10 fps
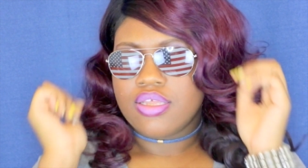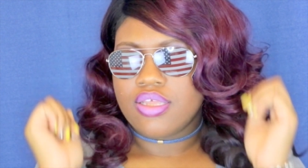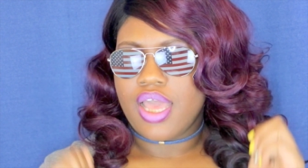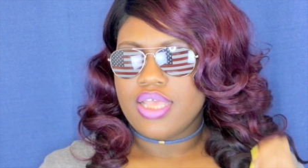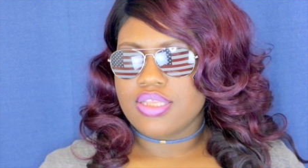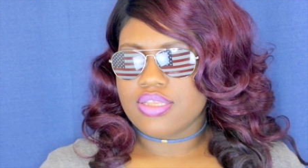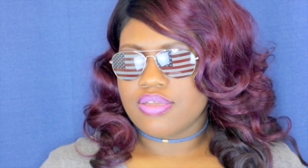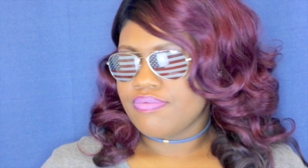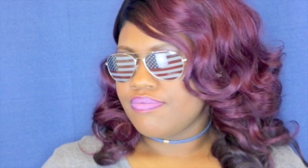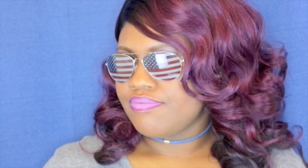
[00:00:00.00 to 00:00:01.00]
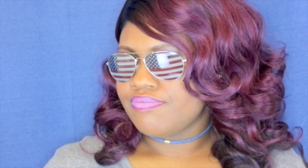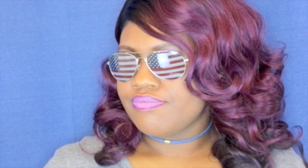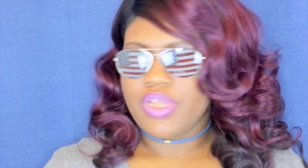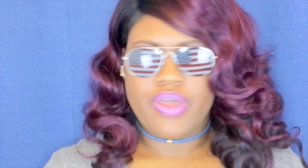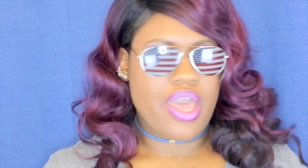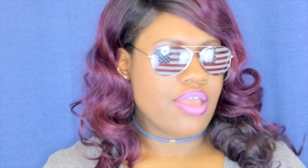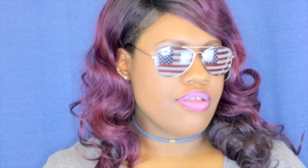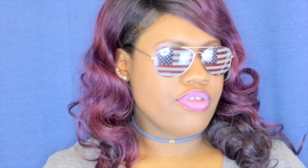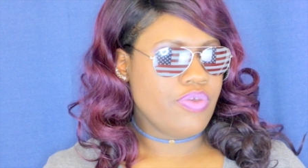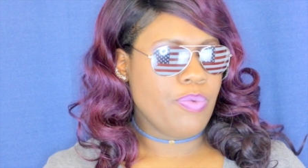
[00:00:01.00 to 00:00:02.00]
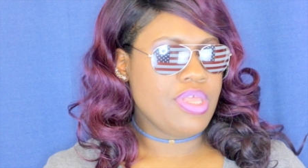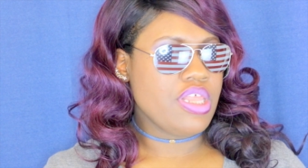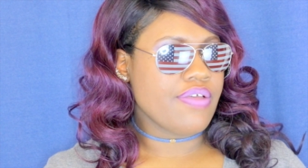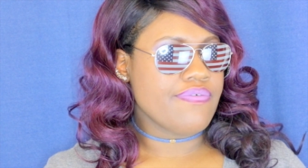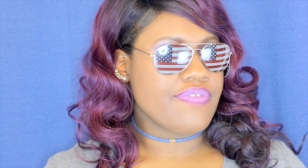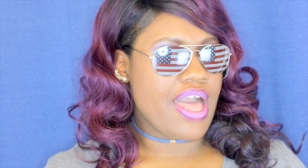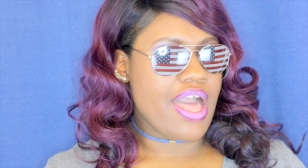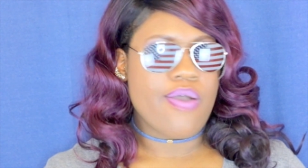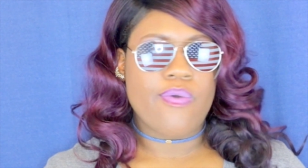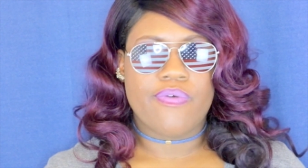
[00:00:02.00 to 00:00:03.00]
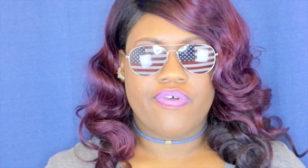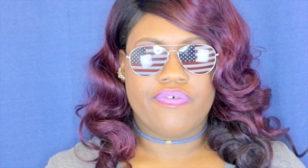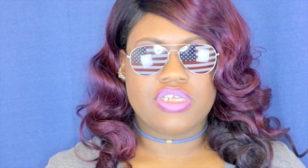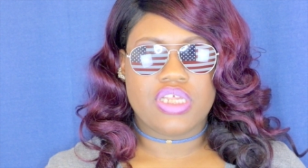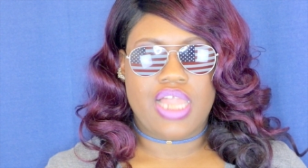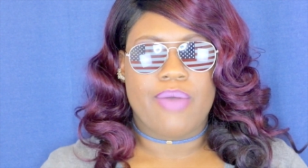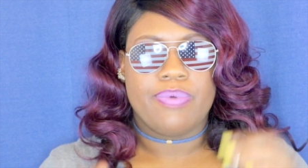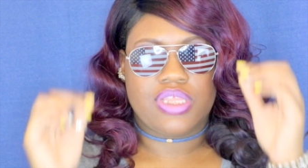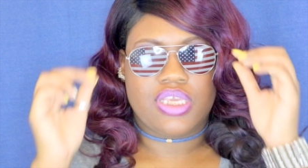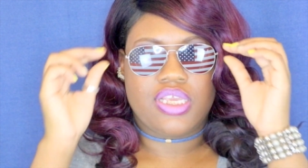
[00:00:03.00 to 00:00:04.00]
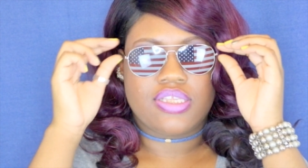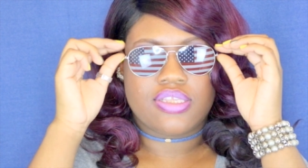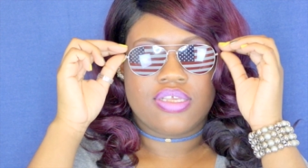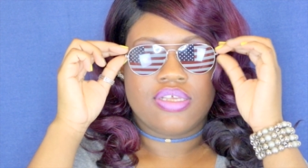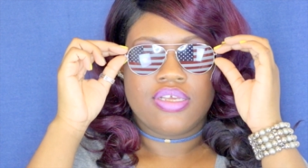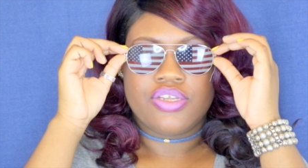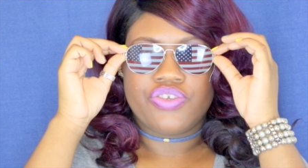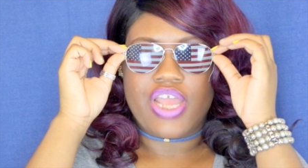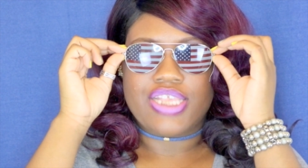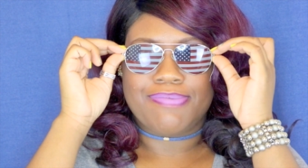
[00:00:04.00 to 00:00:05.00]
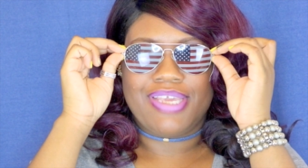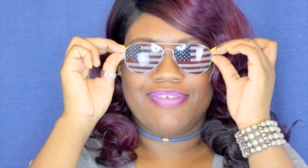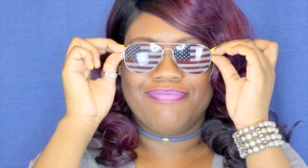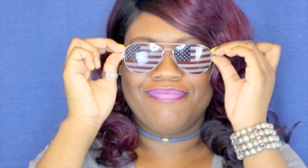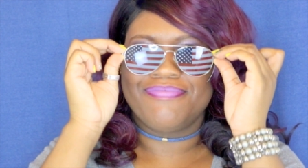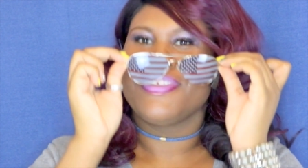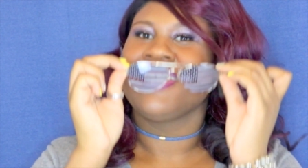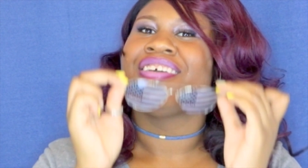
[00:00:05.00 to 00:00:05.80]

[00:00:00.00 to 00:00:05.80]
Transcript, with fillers: Yes. Okay. You will be looking fly on 4th of July with these. Trust me.